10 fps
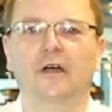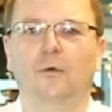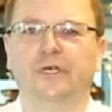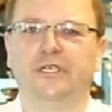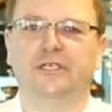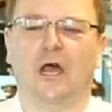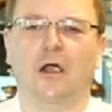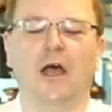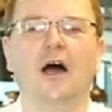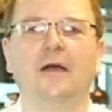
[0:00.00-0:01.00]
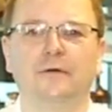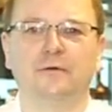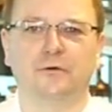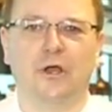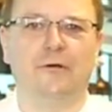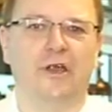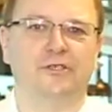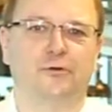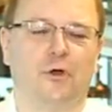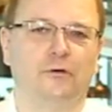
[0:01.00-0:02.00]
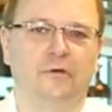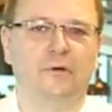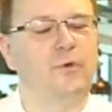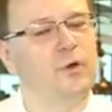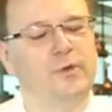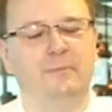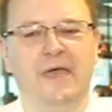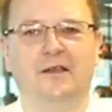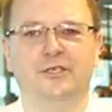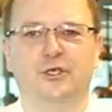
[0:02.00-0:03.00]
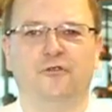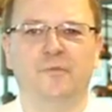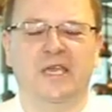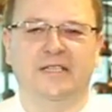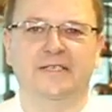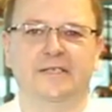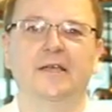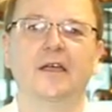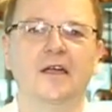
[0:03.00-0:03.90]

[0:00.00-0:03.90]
which is our grill restaurant where we mainly serve meats.